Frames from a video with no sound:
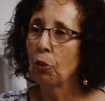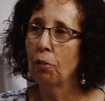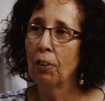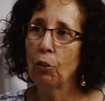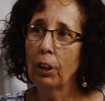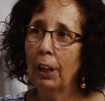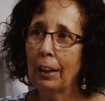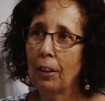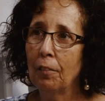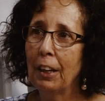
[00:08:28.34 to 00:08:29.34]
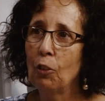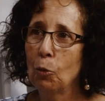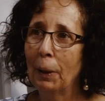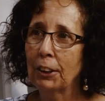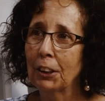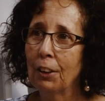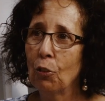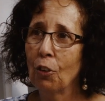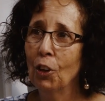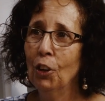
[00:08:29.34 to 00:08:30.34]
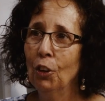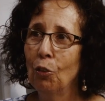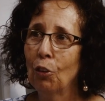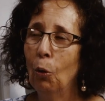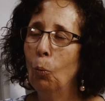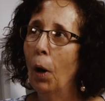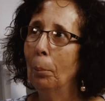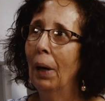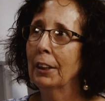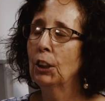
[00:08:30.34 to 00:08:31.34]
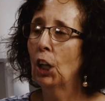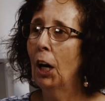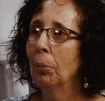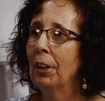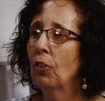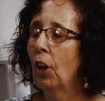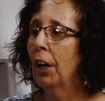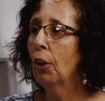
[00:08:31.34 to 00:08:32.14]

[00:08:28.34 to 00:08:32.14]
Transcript: physical activity specialist. So what my job entailed